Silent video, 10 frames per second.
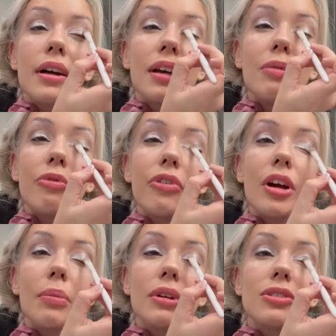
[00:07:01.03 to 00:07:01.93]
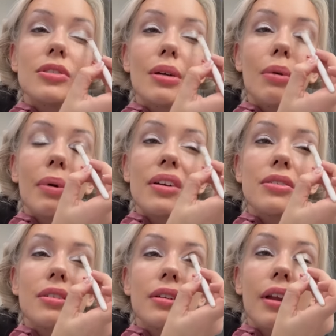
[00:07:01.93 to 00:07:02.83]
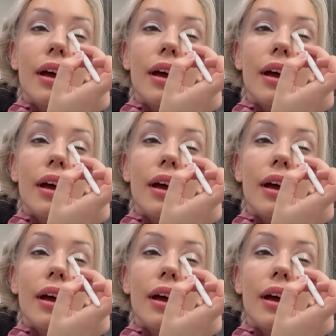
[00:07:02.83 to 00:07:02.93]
and I am very much a summer person.